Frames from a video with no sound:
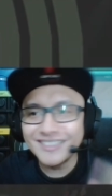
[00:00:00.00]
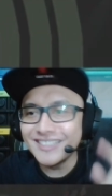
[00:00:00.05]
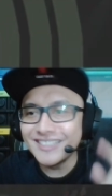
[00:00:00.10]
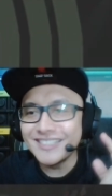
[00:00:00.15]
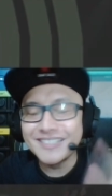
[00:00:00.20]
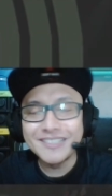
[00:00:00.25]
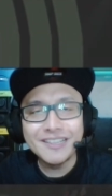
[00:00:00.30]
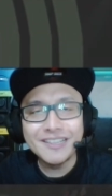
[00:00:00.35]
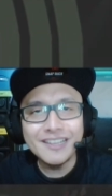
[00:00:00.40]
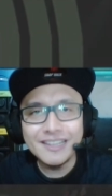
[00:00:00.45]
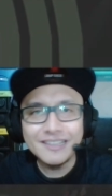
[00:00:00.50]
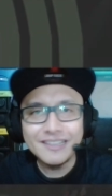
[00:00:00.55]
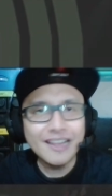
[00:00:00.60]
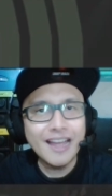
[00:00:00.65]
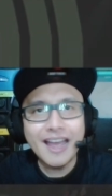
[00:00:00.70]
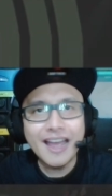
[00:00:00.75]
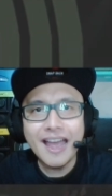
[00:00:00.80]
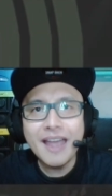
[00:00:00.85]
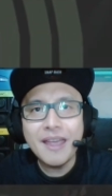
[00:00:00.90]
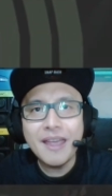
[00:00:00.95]
This is, I,
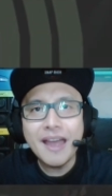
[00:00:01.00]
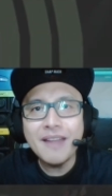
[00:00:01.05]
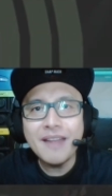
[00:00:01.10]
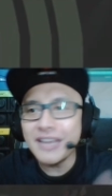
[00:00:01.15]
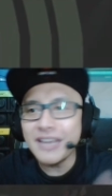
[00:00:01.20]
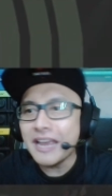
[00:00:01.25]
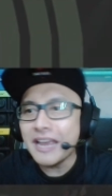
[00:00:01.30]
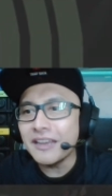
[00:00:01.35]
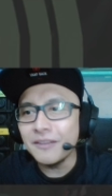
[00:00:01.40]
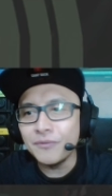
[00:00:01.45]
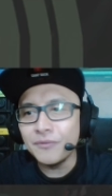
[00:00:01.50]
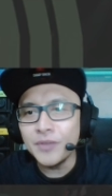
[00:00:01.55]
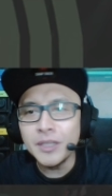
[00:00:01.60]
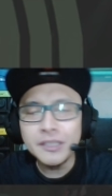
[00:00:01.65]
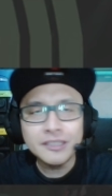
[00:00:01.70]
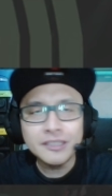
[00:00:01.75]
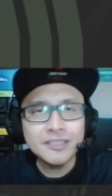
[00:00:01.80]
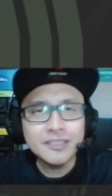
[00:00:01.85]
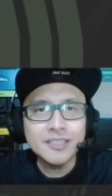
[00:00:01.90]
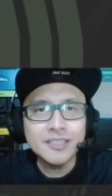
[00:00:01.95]
I, I can feel
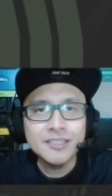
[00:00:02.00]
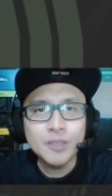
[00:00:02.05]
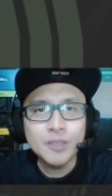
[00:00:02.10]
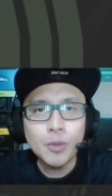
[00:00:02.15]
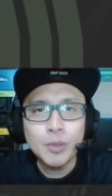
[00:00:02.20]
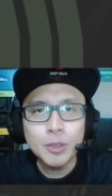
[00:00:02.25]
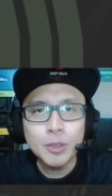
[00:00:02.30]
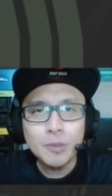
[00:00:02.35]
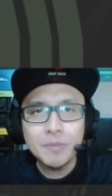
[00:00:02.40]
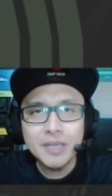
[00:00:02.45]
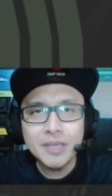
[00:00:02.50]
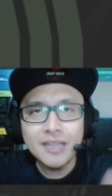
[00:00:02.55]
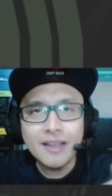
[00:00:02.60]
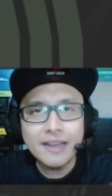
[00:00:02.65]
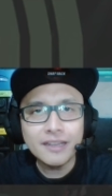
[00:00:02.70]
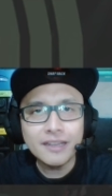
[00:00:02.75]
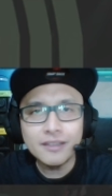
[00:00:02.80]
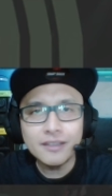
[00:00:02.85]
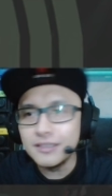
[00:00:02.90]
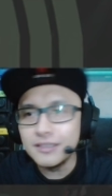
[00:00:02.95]
it. This is going to be
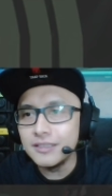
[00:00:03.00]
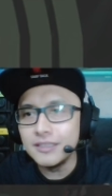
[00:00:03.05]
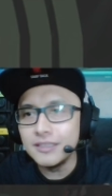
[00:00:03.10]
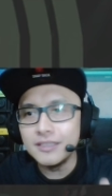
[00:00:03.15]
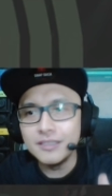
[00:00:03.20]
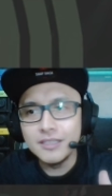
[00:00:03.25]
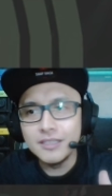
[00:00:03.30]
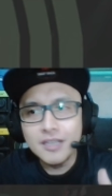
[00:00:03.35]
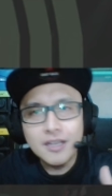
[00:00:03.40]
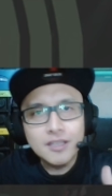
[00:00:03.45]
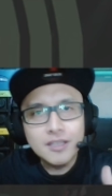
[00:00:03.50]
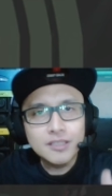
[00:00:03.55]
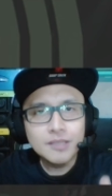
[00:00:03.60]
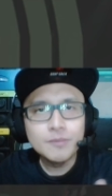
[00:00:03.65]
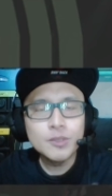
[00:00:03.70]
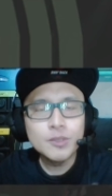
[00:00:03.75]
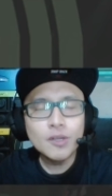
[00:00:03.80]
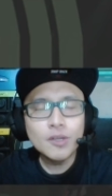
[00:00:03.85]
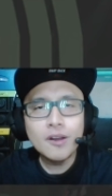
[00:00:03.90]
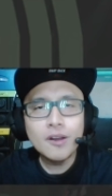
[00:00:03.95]
like uh,
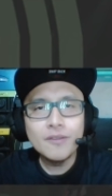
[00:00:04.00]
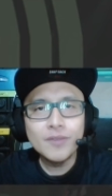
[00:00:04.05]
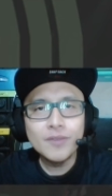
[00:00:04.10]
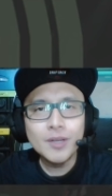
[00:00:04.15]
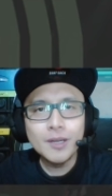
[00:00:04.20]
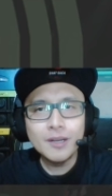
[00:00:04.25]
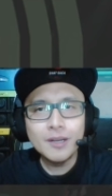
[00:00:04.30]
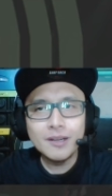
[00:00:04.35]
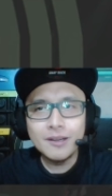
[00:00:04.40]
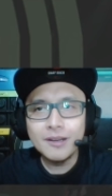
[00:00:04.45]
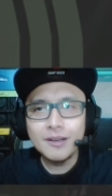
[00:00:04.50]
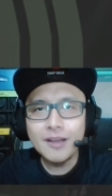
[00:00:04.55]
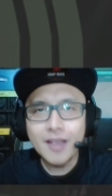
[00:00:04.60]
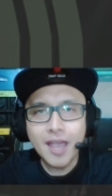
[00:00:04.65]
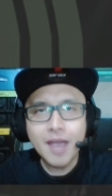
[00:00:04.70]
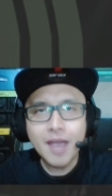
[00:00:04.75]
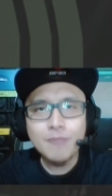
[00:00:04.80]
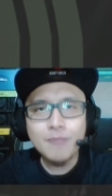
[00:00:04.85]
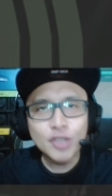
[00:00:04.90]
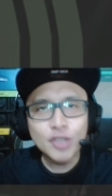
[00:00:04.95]
some sort of uh,
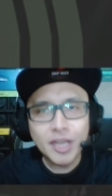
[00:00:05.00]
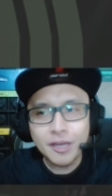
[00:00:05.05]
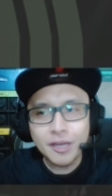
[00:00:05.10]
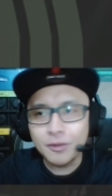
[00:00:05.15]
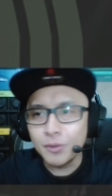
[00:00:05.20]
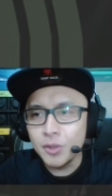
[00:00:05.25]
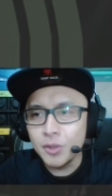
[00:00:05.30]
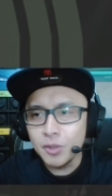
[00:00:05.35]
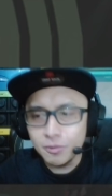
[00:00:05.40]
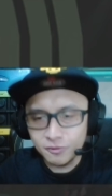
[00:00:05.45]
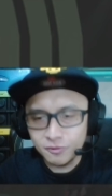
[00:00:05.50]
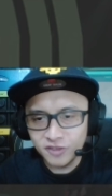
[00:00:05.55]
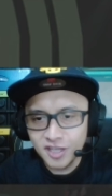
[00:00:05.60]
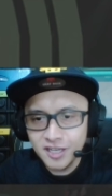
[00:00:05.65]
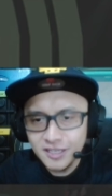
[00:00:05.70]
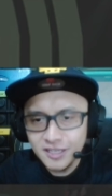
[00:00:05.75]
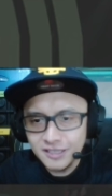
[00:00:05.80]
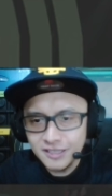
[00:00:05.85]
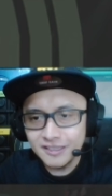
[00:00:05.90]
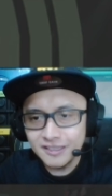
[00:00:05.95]
MJ groove,
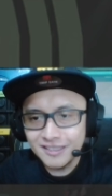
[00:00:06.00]
blah.